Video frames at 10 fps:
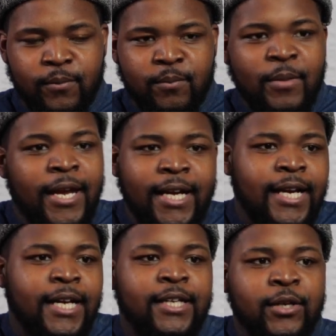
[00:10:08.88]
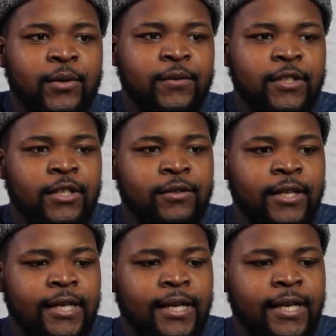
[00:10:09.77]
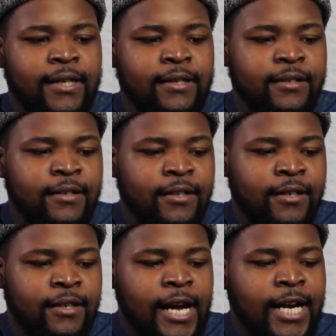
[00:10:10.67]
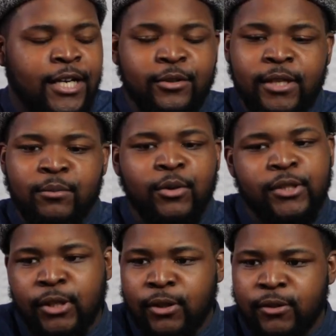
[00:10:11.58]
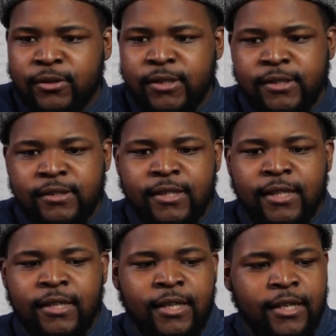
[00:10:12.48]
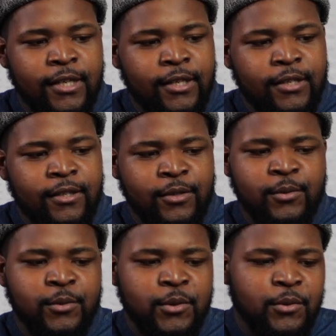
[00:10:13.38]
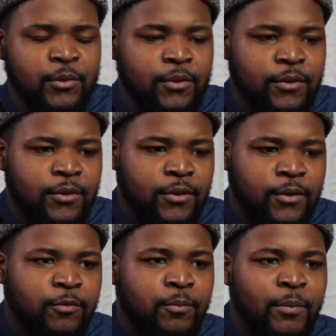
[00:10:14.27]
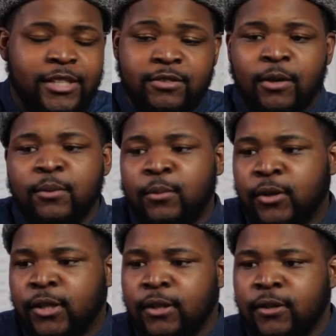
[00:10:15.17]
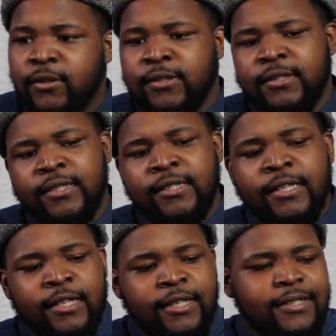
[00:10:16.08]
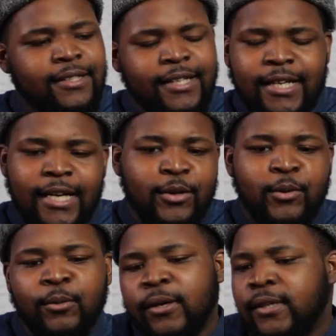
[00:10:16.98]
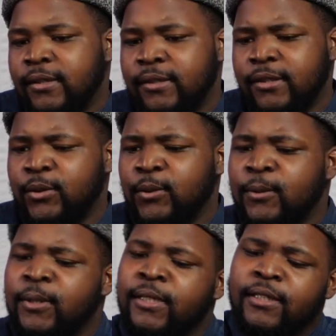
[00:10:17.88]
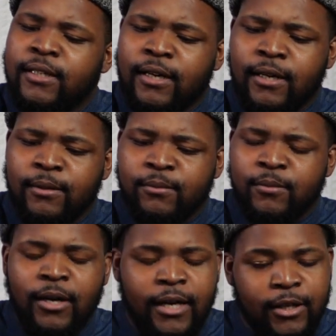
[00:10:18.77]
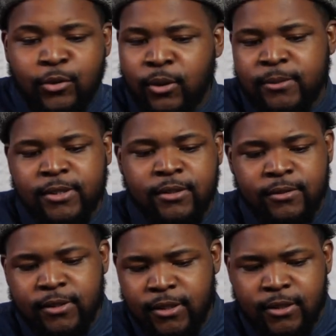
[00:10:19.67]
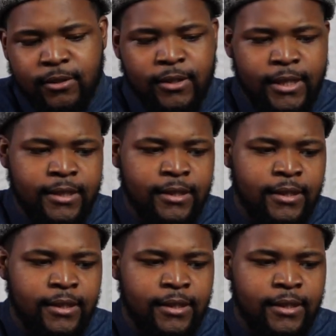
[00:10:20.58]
man, I gotta go, like I gotta go get more girls, and it's like you mess around with more girls, and then that don't work, and then you all right, cool, I'm just gonna, like